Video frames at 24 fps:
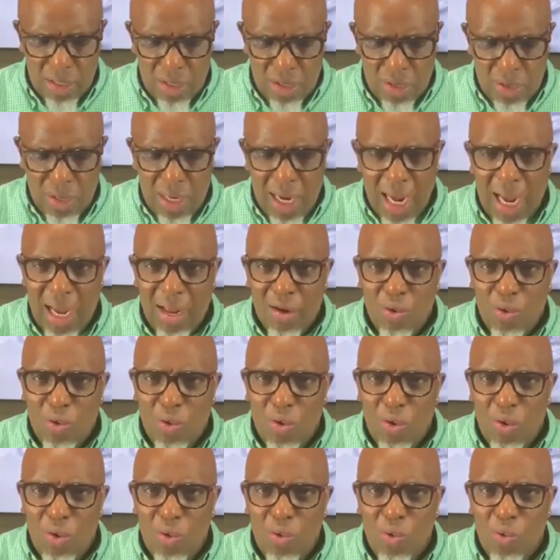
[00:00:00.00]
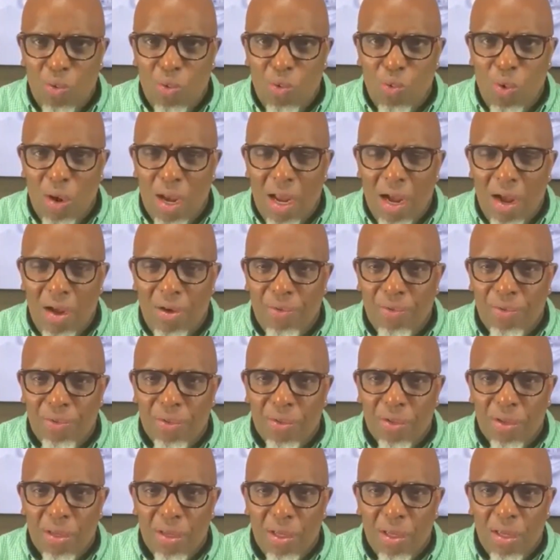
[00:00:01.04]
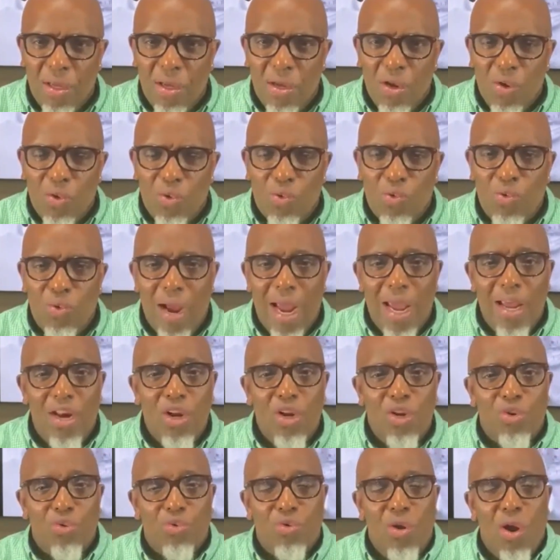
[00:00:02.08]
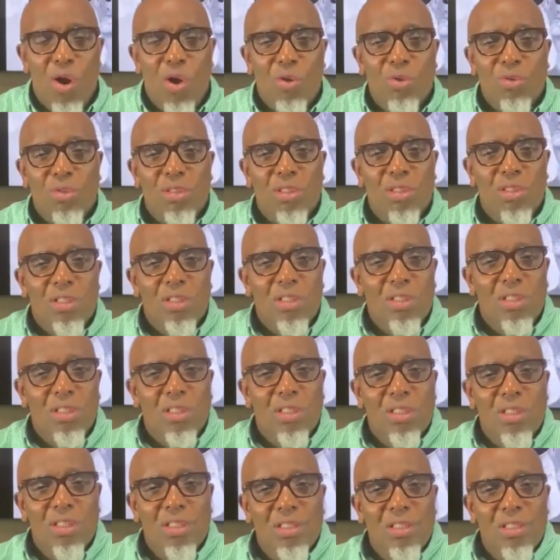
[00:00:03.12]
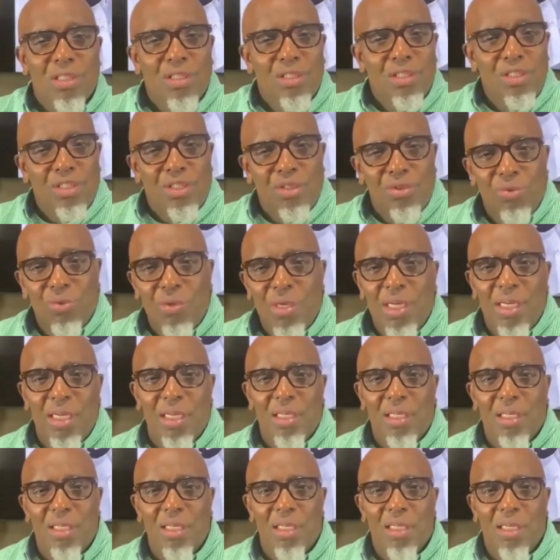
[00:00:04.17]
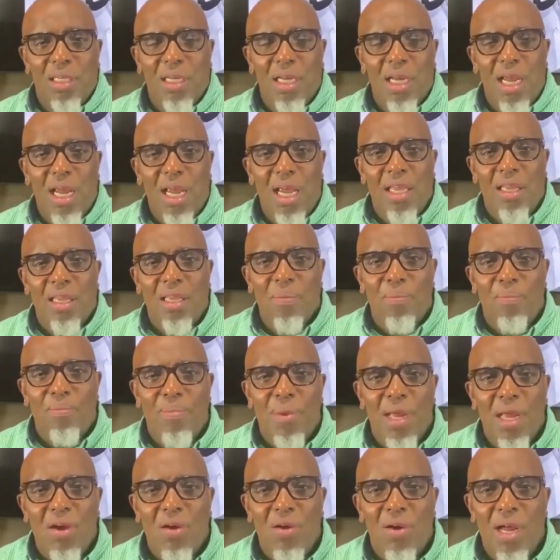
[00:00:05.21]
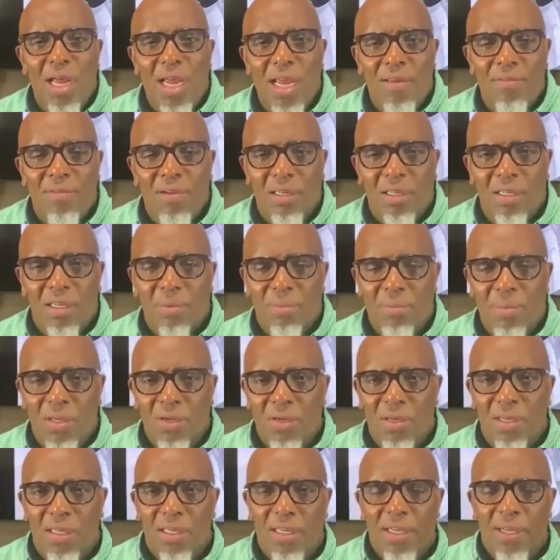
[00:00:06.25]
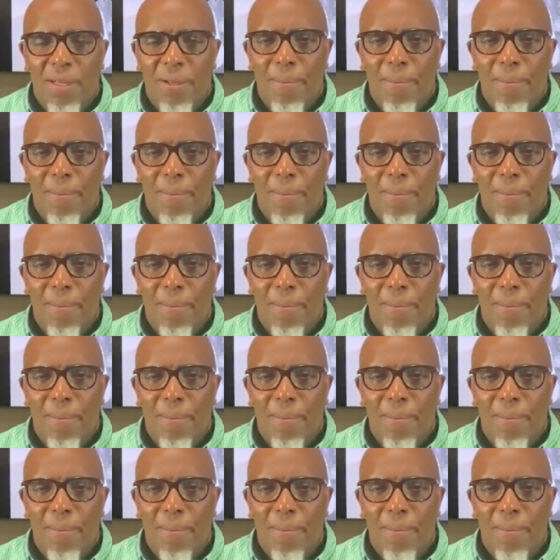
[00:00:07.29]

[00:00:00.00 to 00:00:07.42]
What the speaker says: you got wealth right across the street in the Bellhaven community.